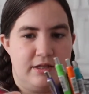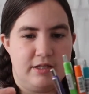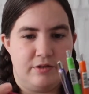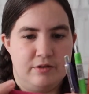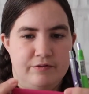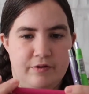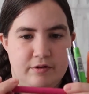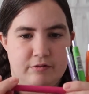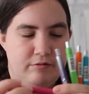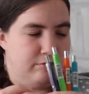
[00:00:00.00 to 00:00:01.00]
They're sort of
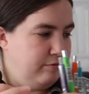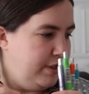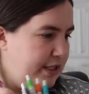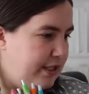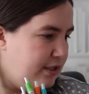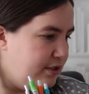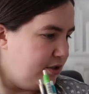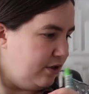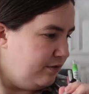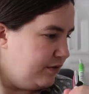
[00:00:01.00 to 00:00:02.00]
really
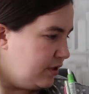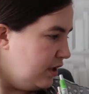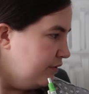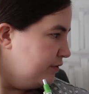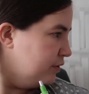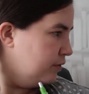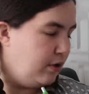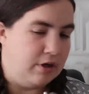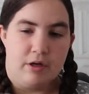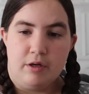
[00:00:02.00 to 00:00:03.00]
soft, colourful
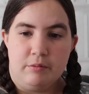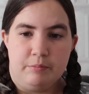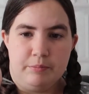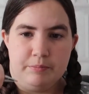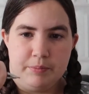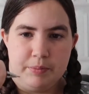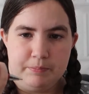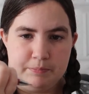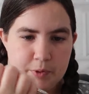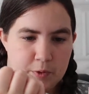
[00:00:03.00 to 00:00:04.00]

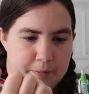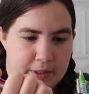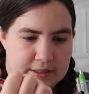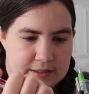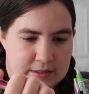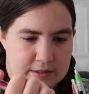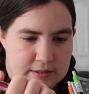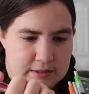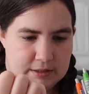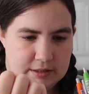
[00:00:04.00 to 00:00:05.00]
ball pens.
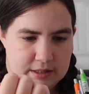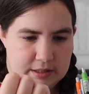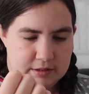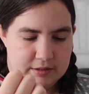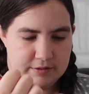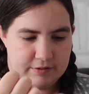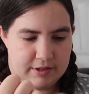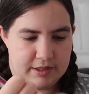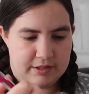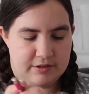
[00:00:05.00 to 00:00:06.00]
Oh, they've got
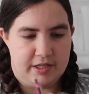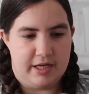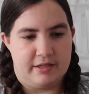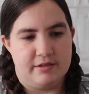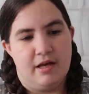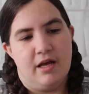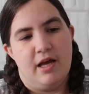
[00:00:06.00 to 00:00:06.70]
the things on the ends.